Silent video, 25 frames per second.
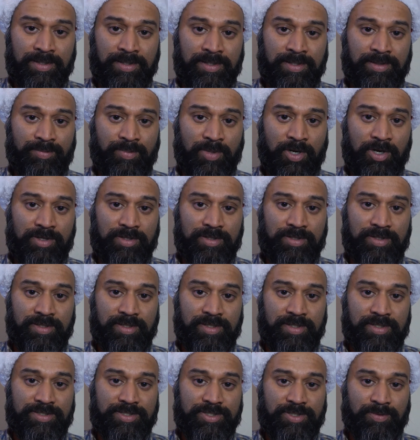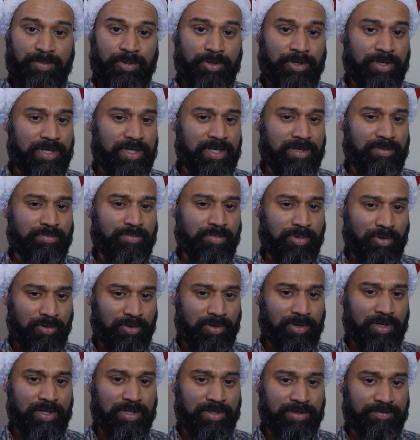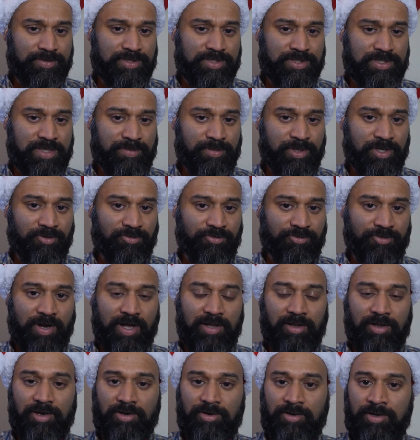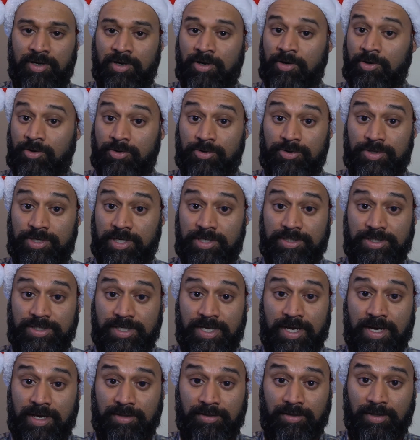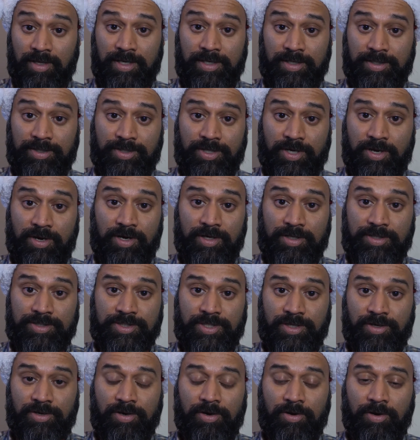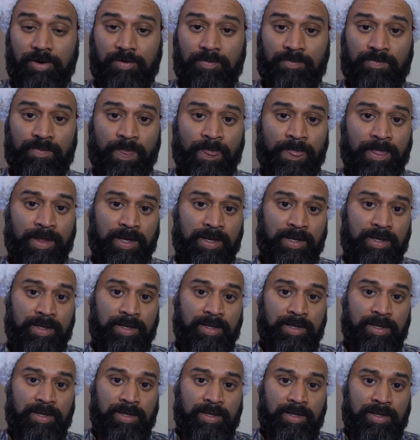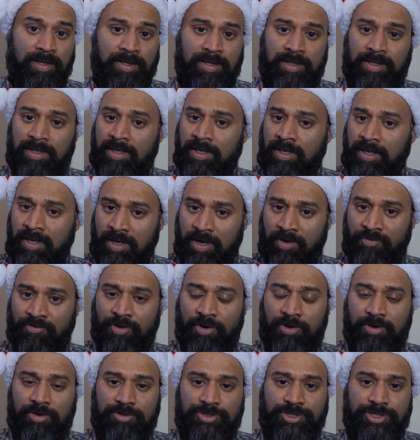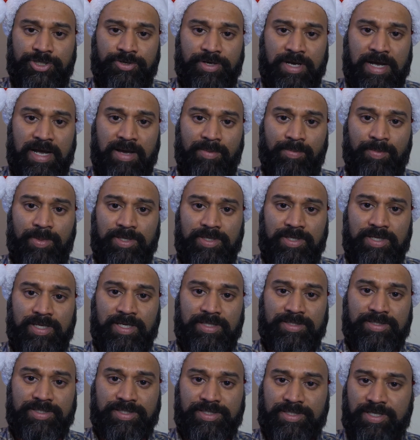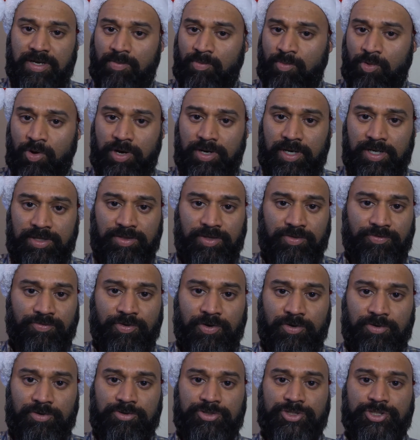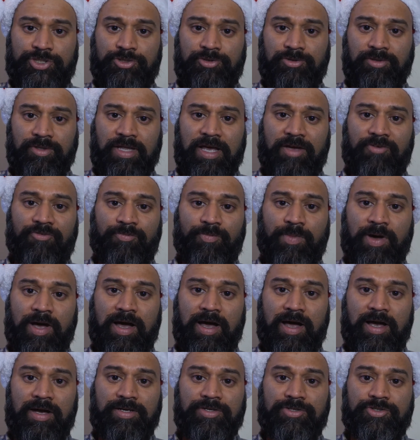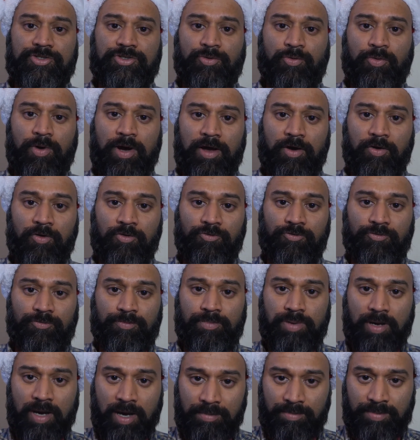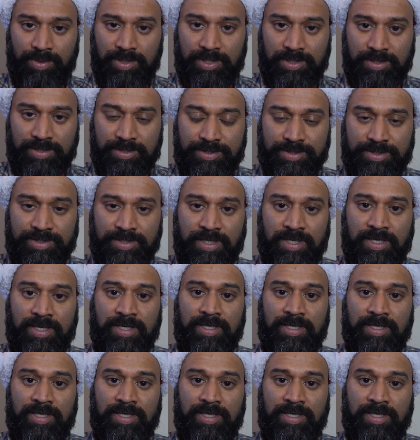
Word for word: Martin is a pretty boring seeming fellow who does not like dogs at all. A photo shoot happened, and someone at the photo shoot left behind 12 puppies.